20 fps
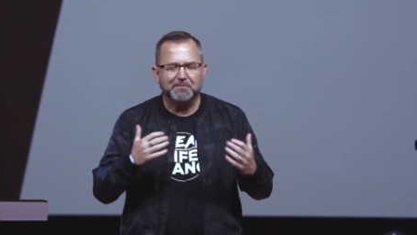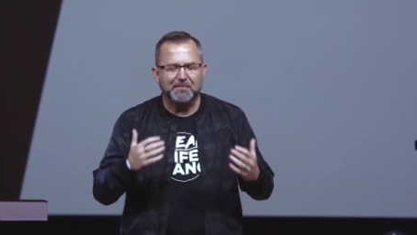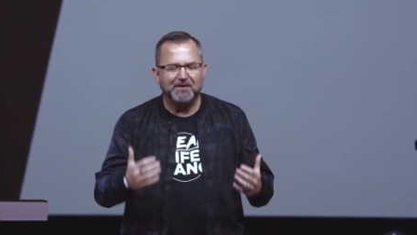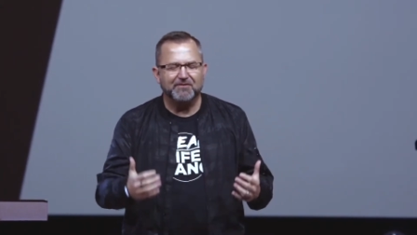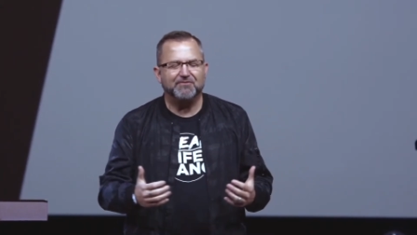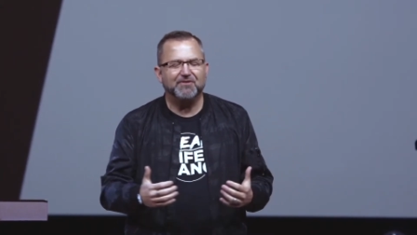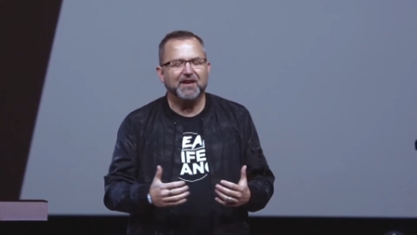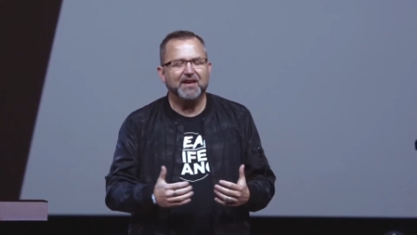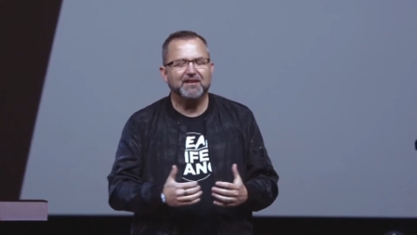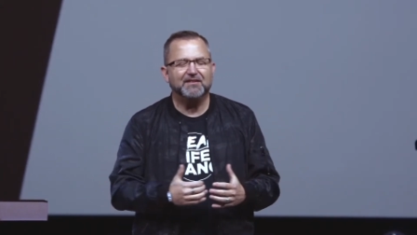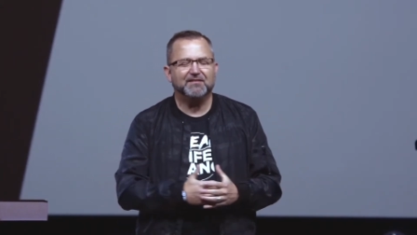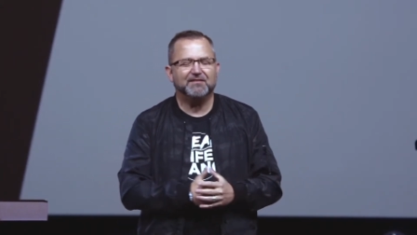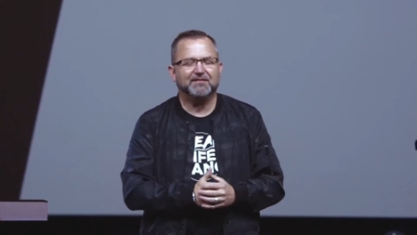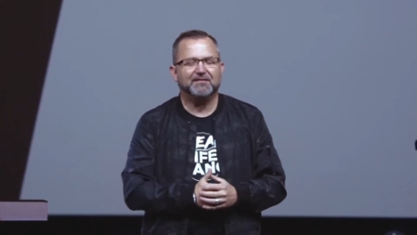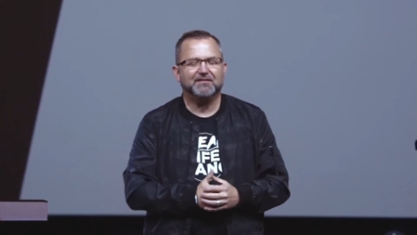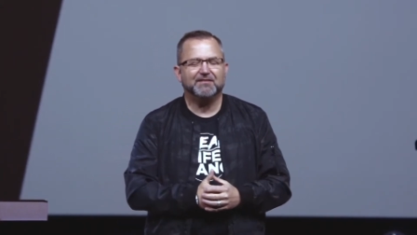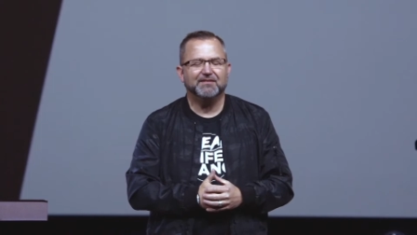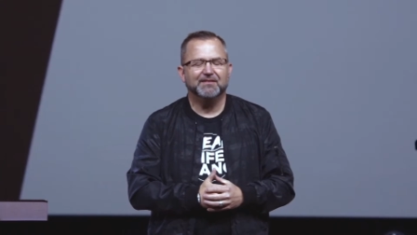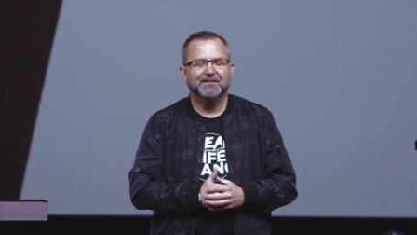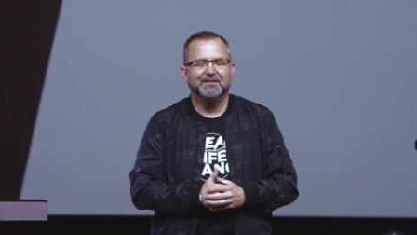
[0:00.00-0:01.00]
my
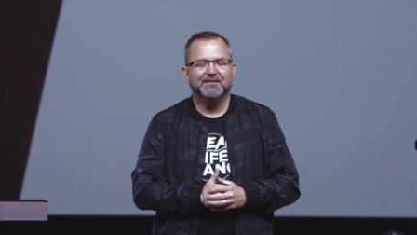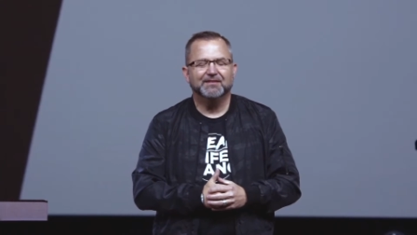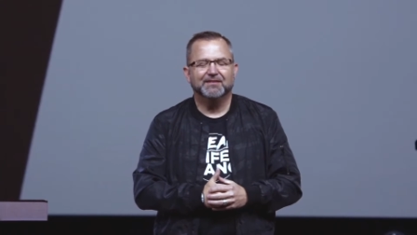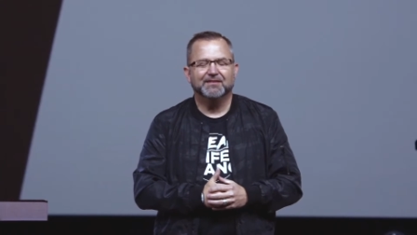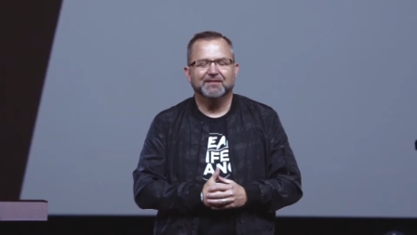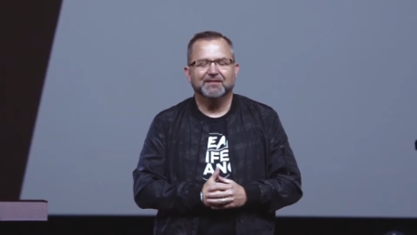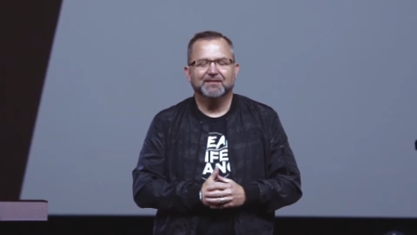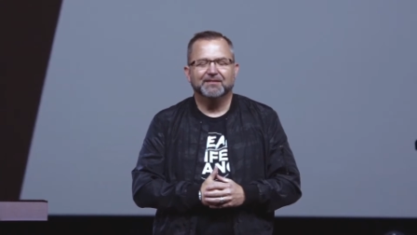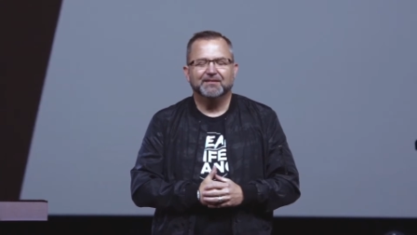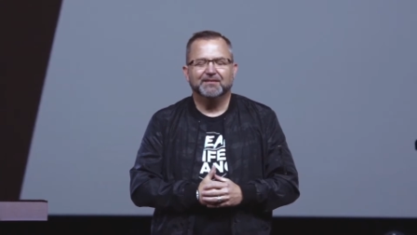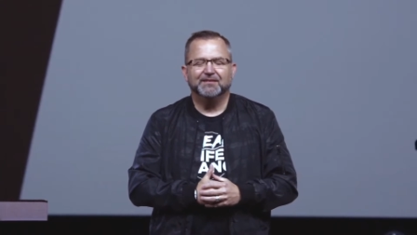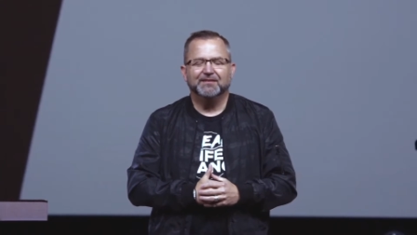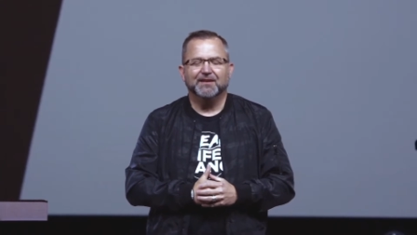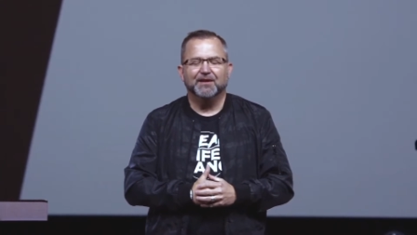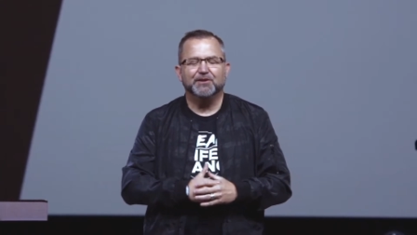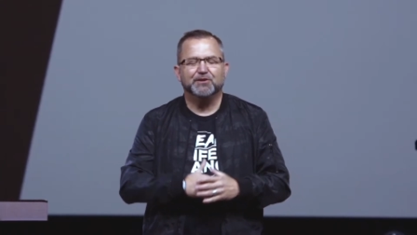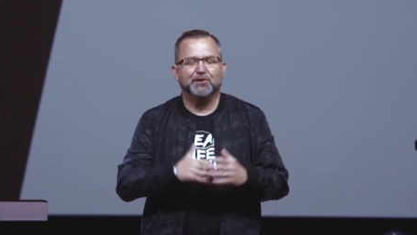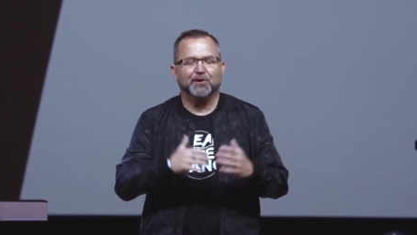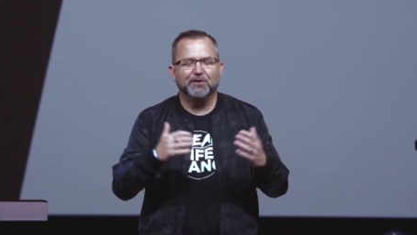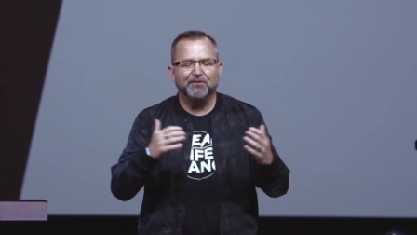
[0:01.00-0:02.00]
face
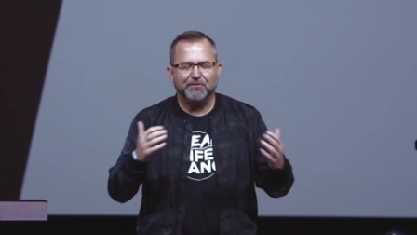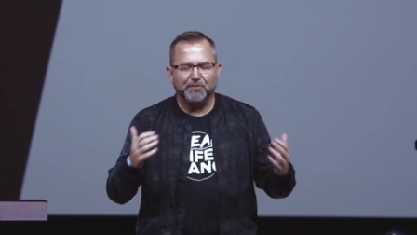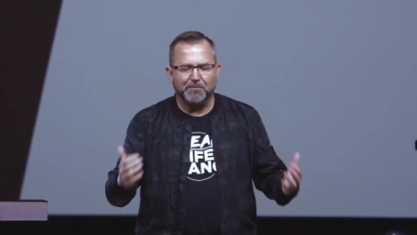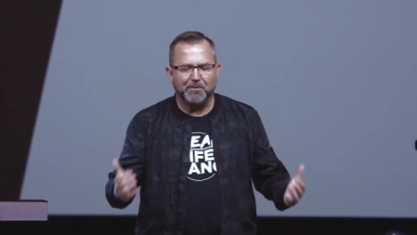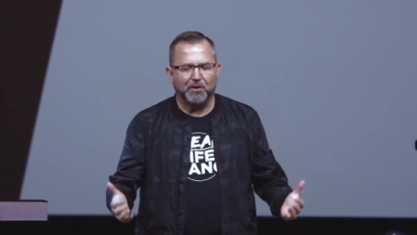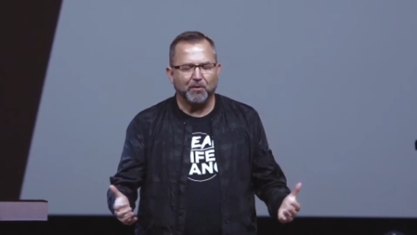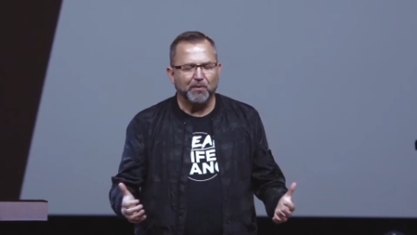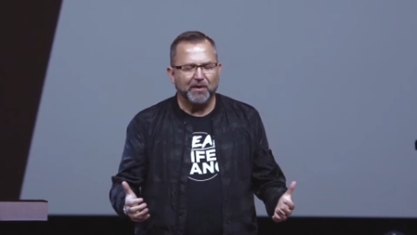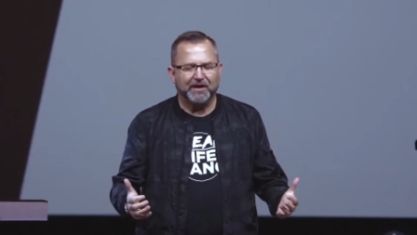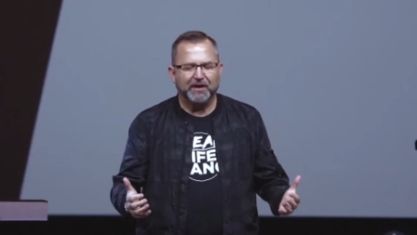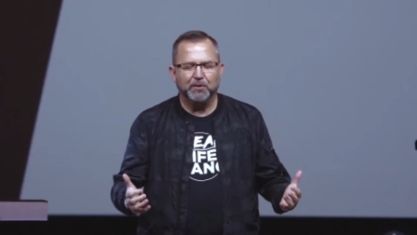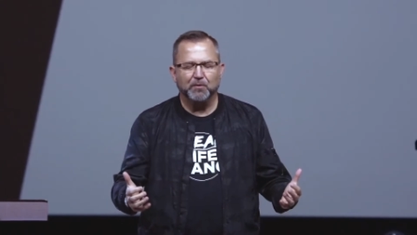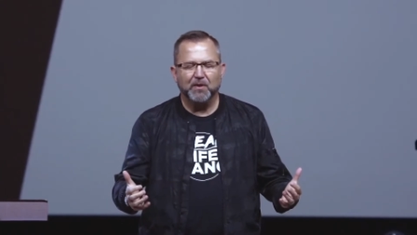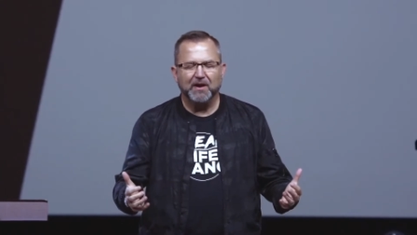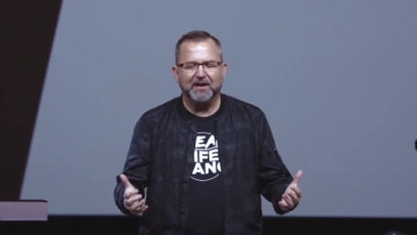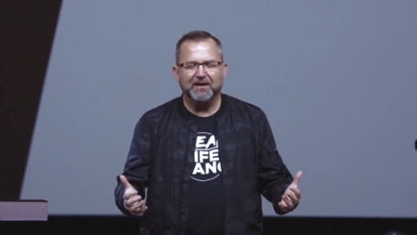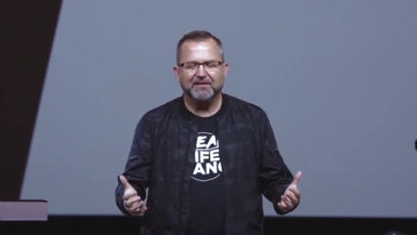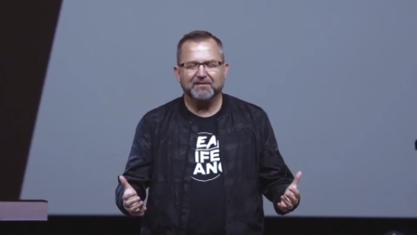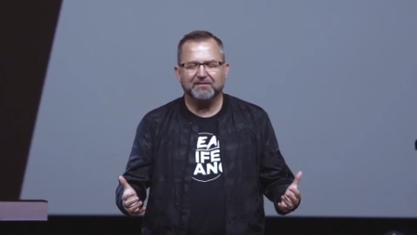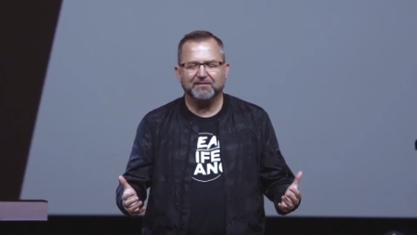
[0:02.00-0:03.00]
and turn from their wicked
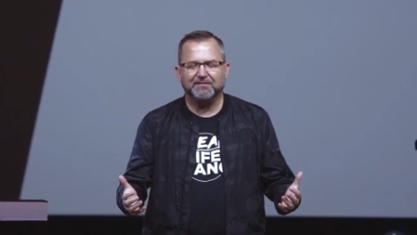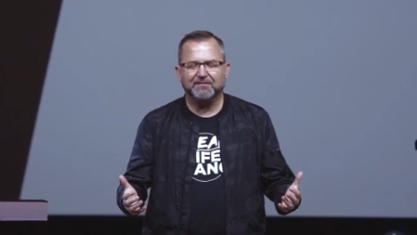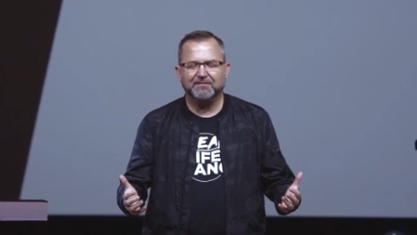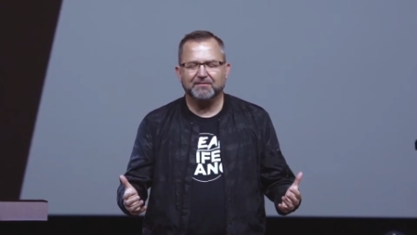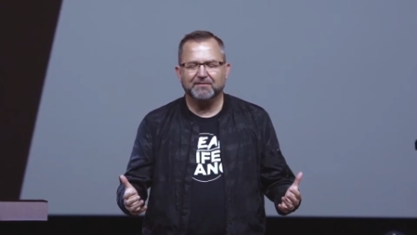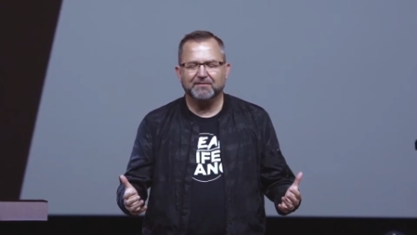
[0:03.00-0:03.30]
ways.